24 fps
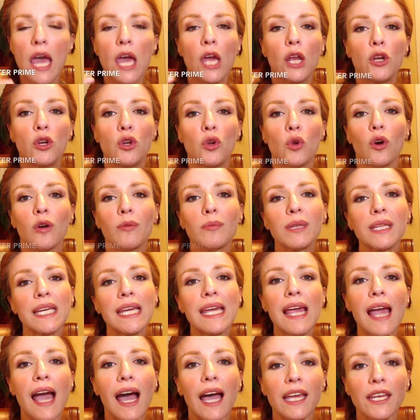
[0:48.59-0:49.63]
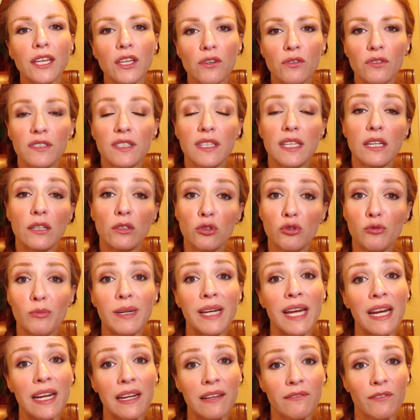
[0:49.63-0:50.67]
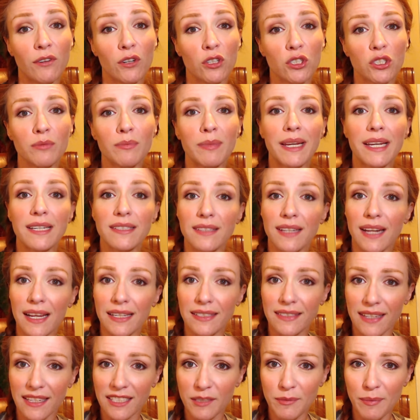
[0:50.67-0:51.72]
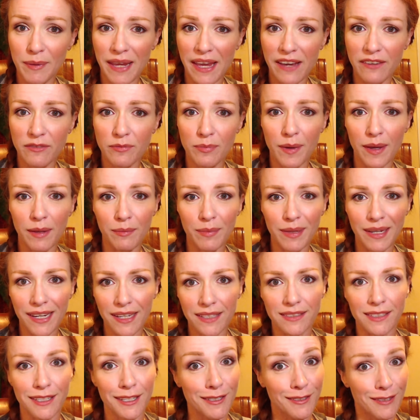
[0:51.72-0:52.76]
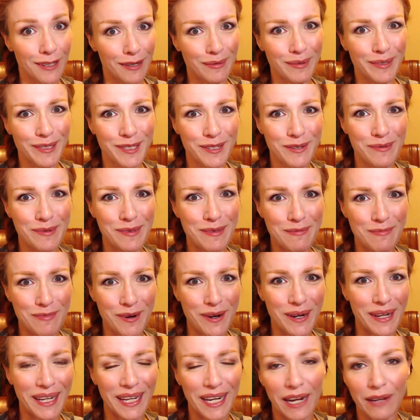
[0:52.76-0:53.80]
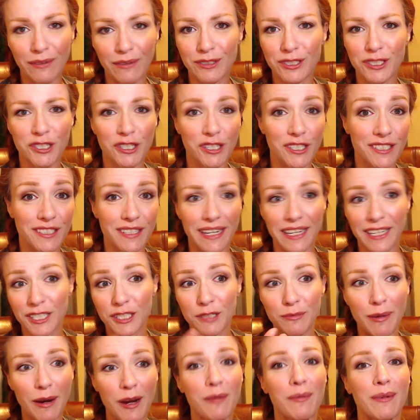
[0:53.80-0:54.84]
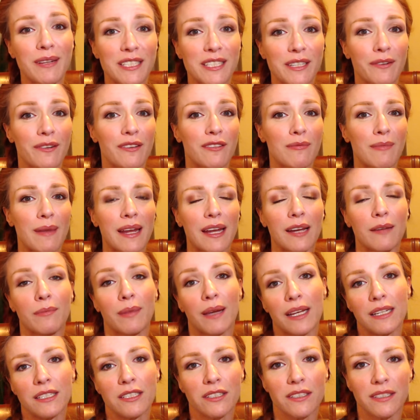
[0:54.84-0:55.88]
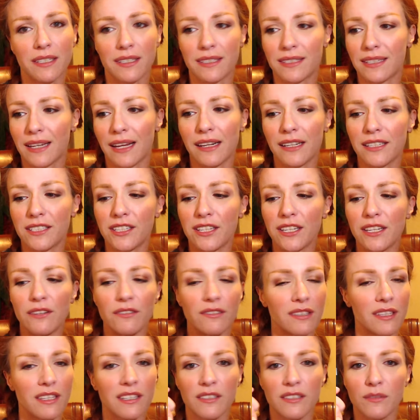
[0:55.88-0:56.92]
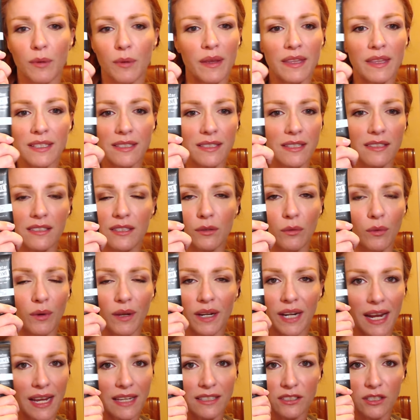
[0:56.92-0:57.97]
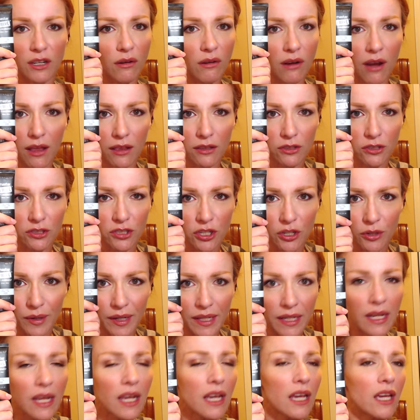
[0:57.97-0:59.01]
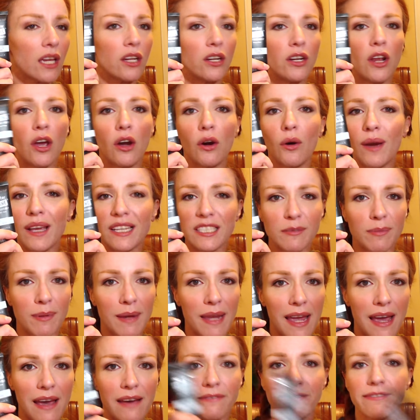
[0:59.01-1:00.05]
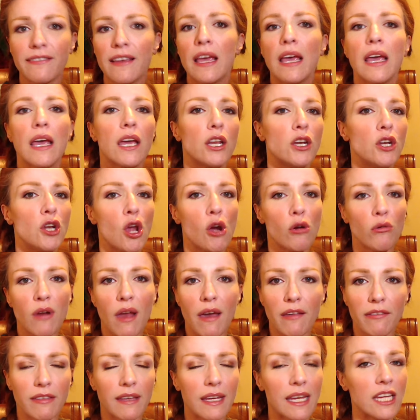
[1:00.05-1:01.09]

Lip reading: Normally I use the illuminating version because it has SPF, but because it is almost 2 in the morning and I was just experimenting with makeup, I just decided to use this one. This is the one. It has no color to it, no SPF, no nothing.